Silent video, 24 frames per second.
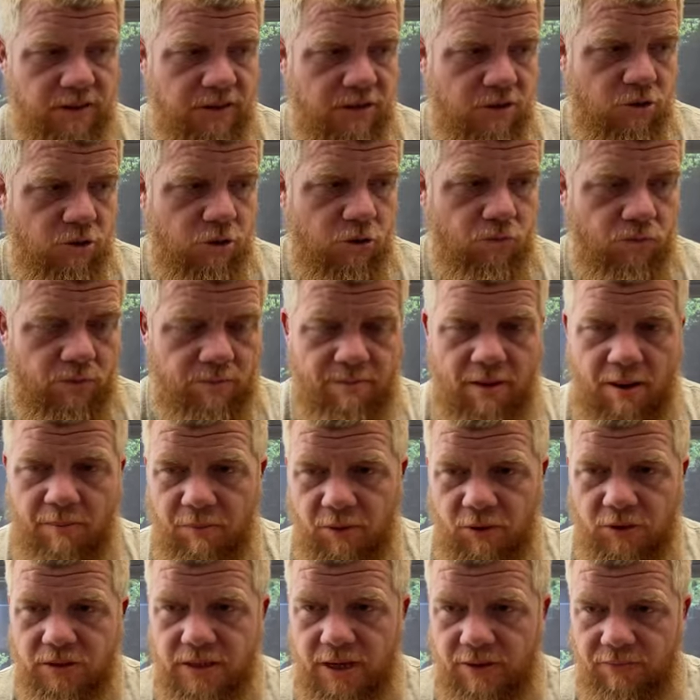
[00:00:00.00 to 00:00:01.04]
that just
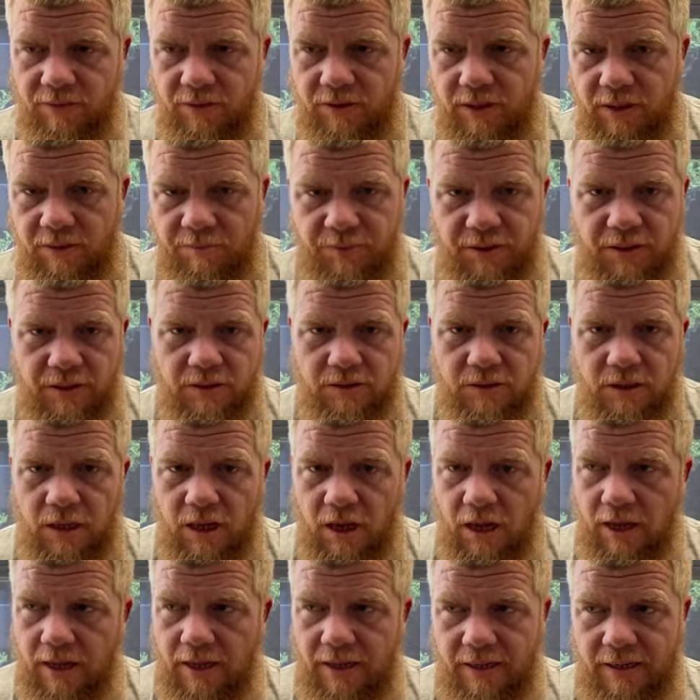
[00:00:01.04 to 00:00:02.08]
remembers everything because
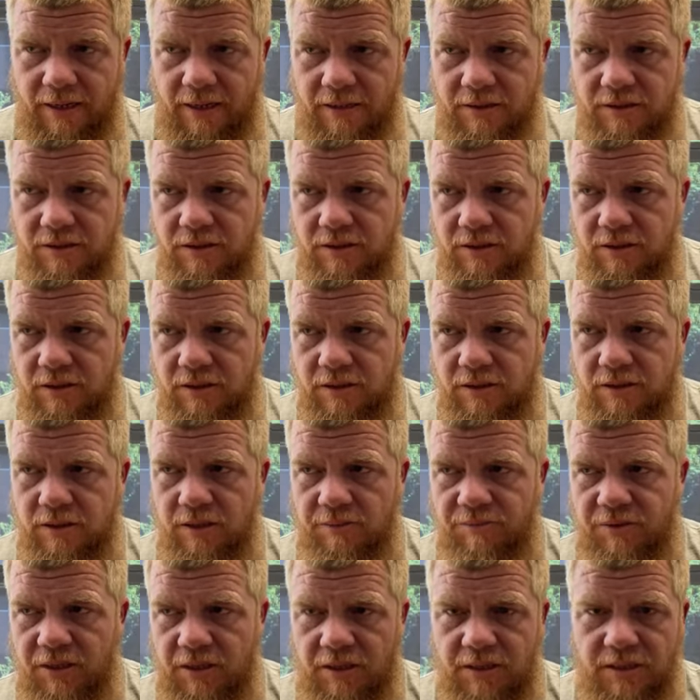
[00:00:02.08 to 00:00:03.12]
it's it's
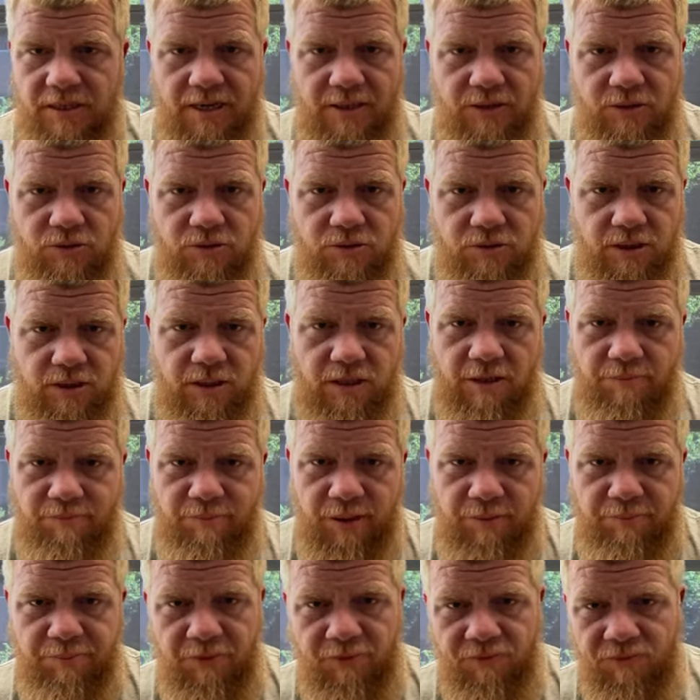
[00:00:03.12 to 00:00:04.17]
something that I use to keep
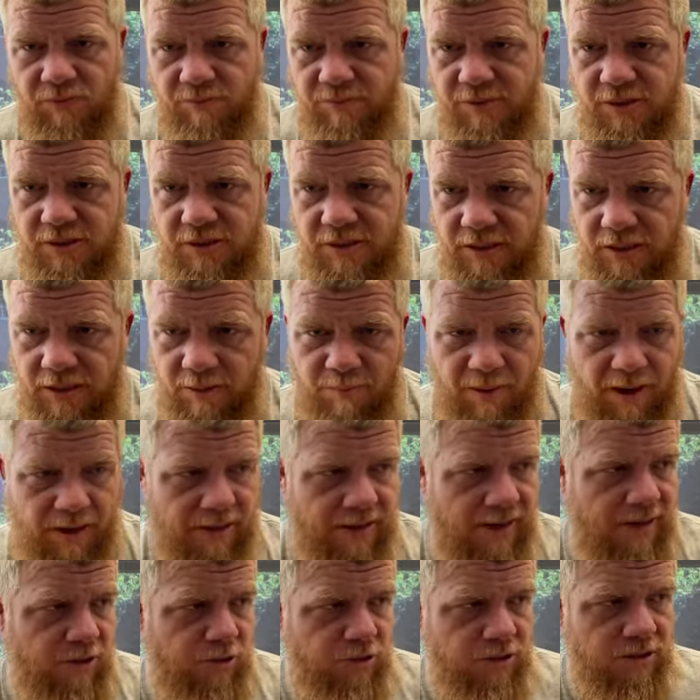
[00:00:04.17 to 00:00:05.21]
people from stealing my
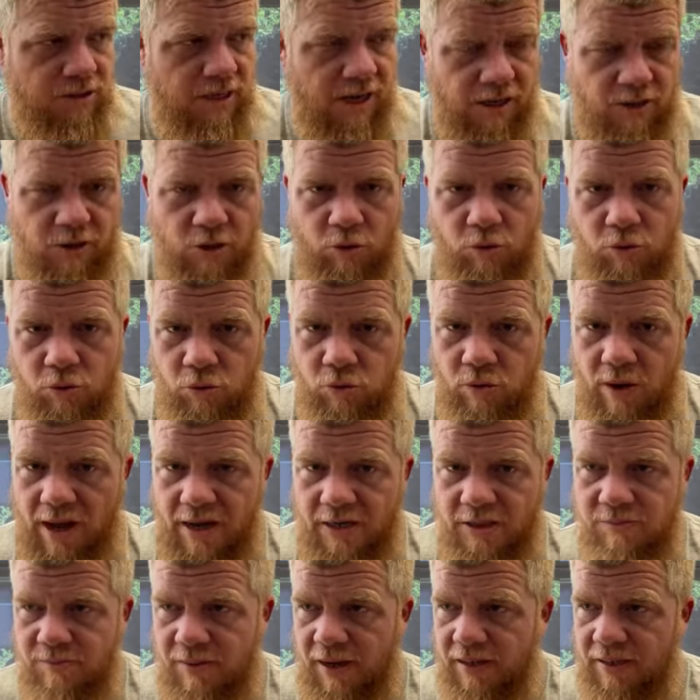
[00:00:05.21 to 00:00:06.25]
lighters and I know who
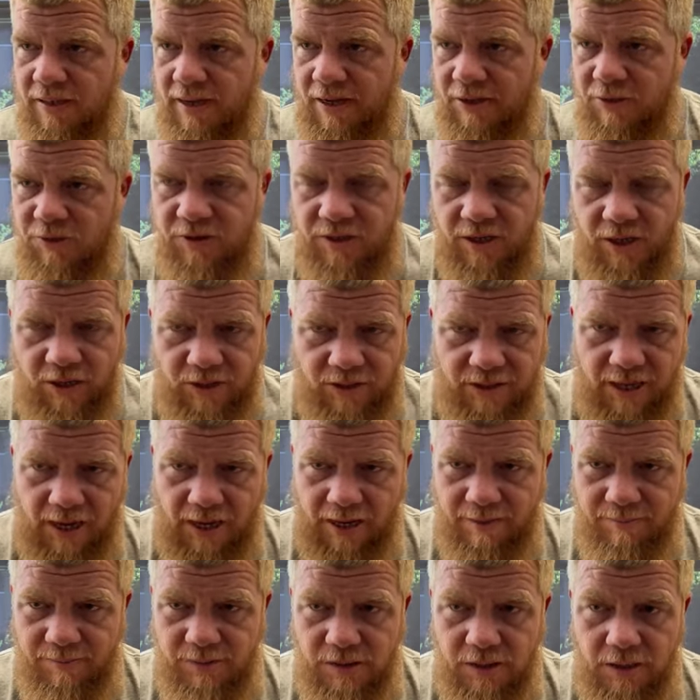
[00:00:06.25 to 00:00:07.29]
has my lighter at all
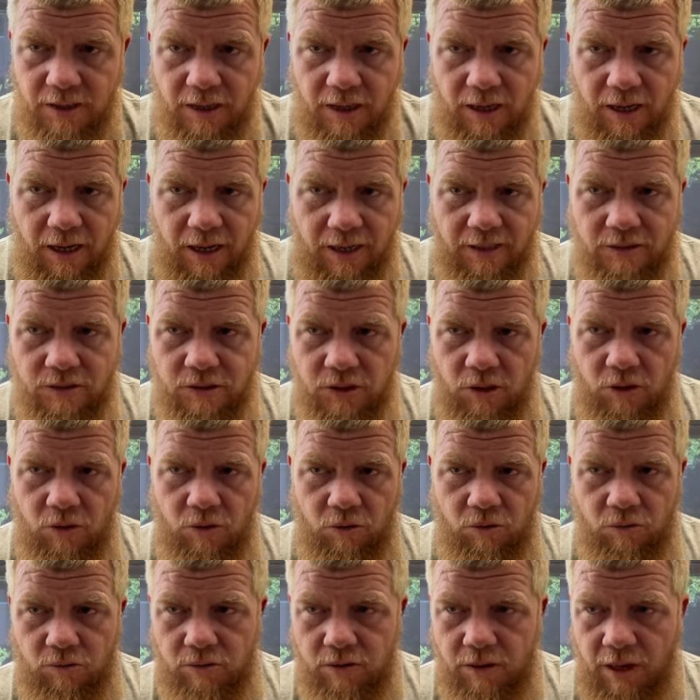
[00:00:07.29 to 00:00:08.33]
times and
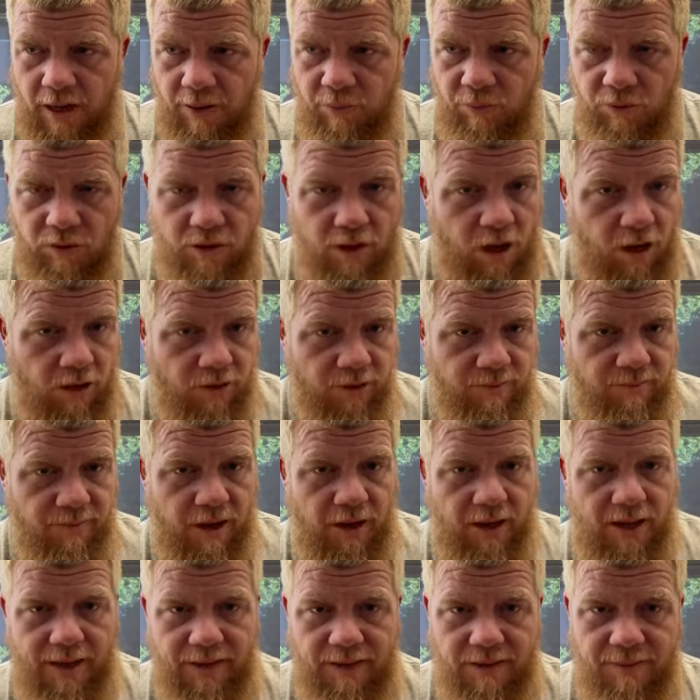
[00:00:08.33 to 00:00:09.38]
so I will call them
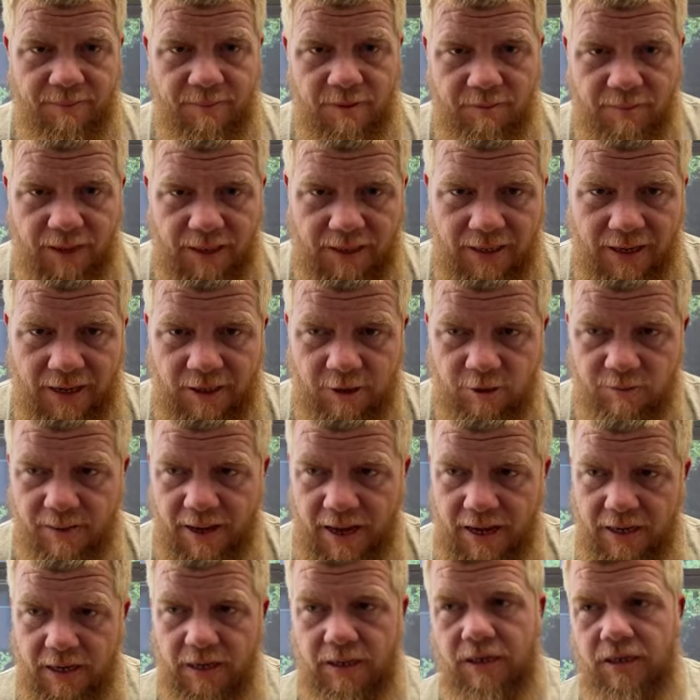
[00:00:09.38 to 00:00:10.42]
out hey give me my lighter
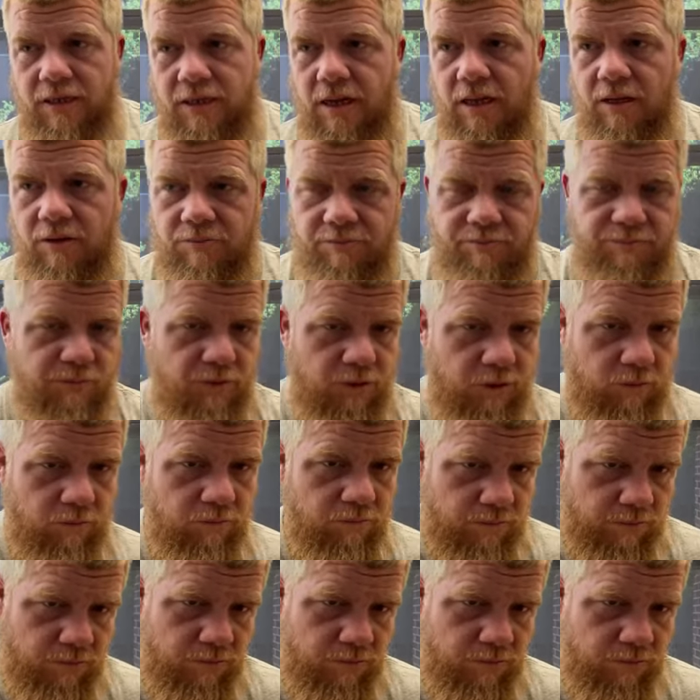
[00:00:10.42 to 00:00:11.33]
back and then they'll you know